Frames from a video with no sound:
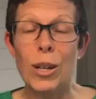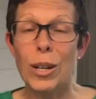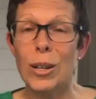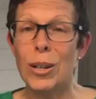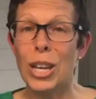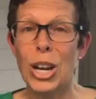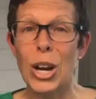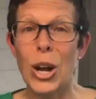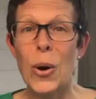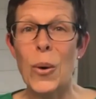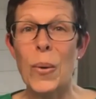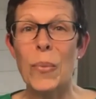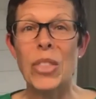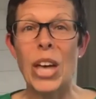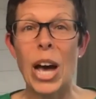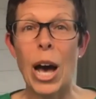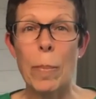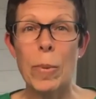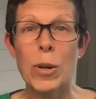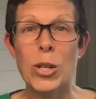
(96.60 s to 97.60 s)
you know the
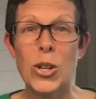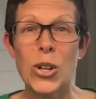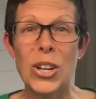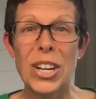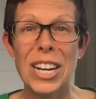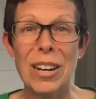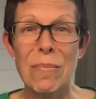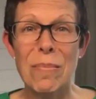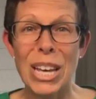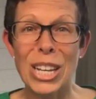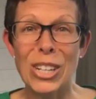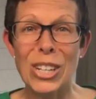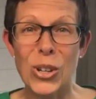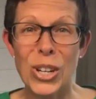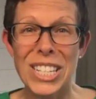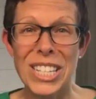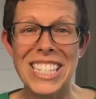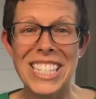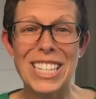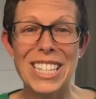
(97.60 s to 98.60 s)
opportunity to make
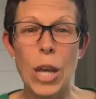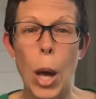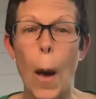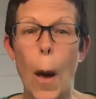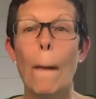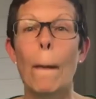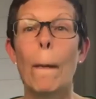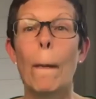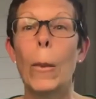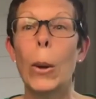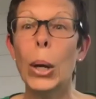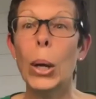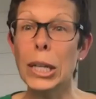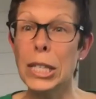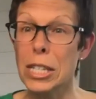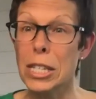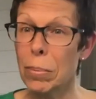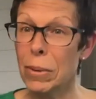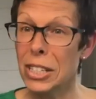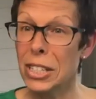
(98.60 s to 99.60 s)
choices
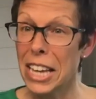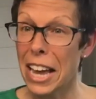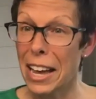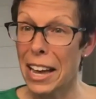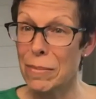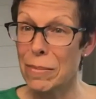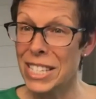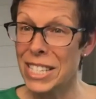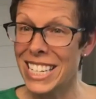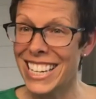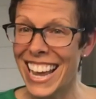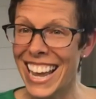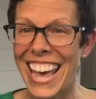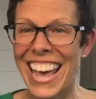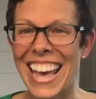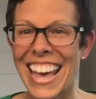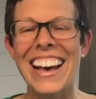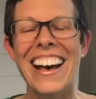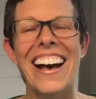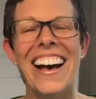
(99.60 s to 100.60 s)
multiple times a
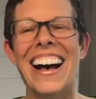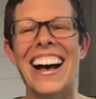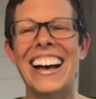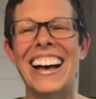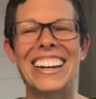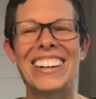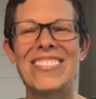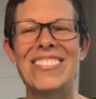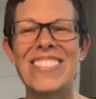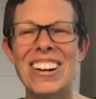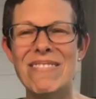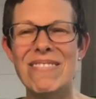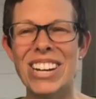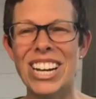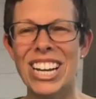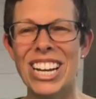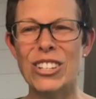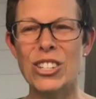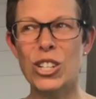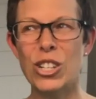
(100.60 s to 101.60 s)
day on what we're
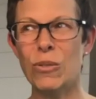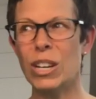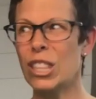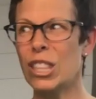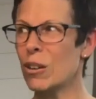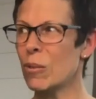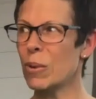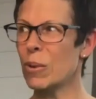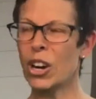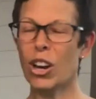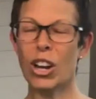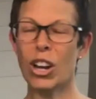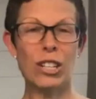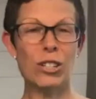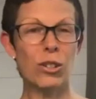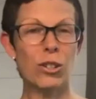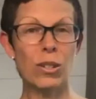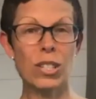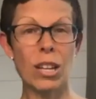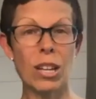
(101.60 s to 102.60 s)
going to do. Either we're going to
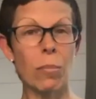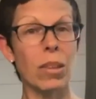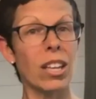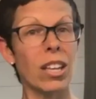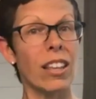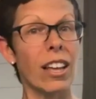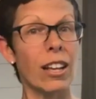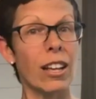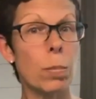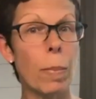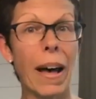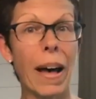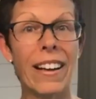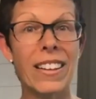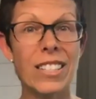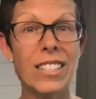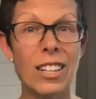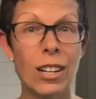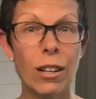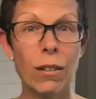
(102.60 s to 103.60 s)
do something that's
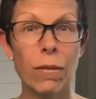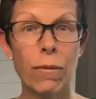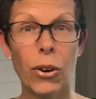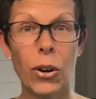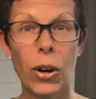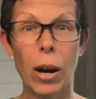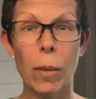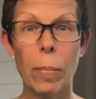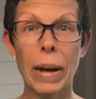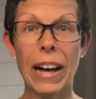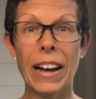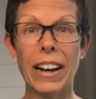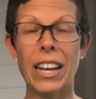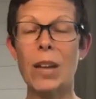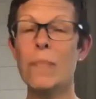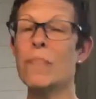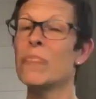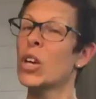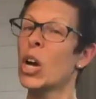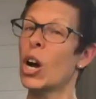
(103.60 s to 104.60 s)
positive for our body,
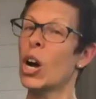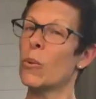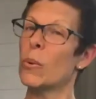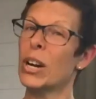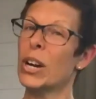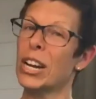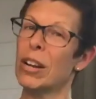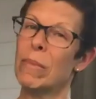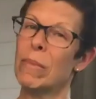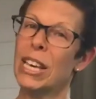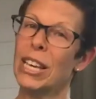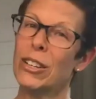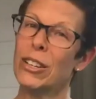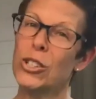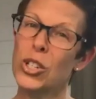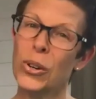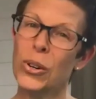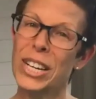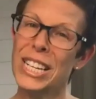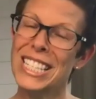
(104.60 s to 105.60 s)
or we're going to make a
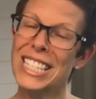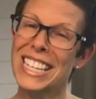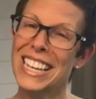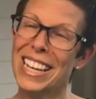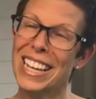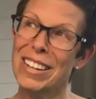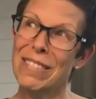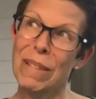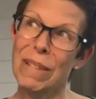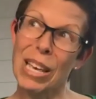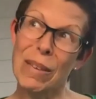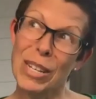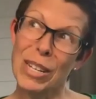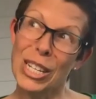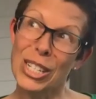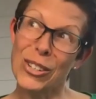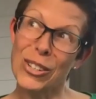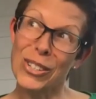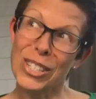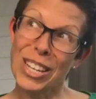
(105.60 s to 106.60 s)
choice and maybe
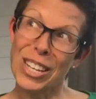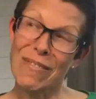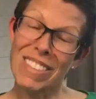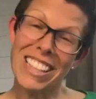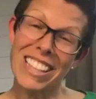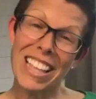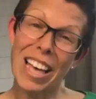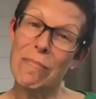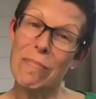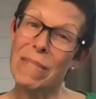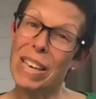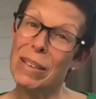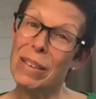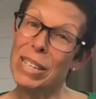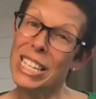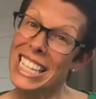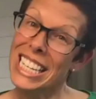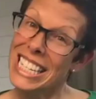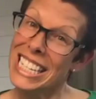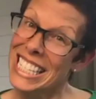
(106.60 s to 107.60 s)
do something that
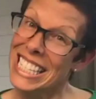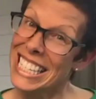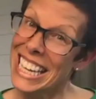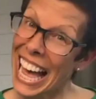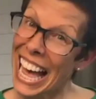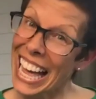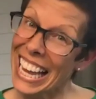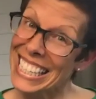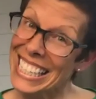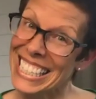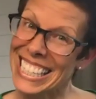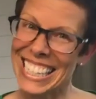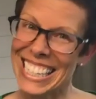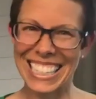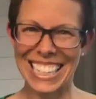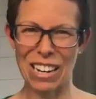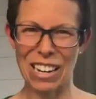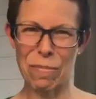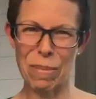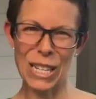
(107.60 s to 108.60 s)
maybe is not
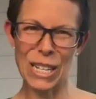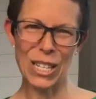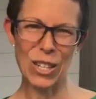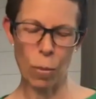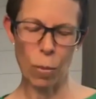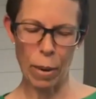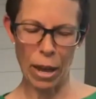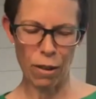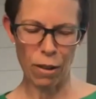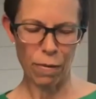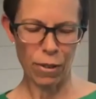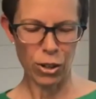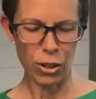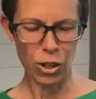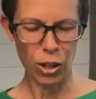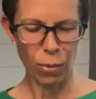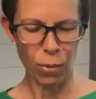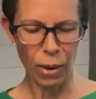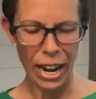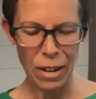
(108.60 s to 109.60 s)
going to be so
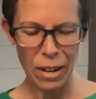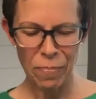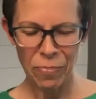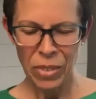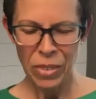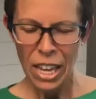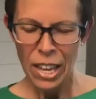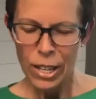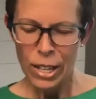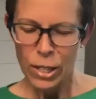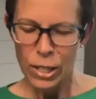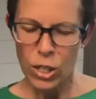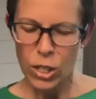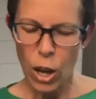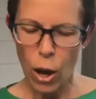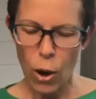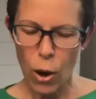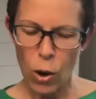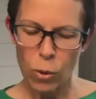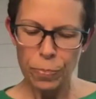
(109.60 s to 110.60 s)
beneficial, right?
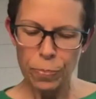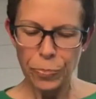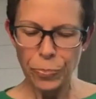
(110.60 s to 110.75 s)
So,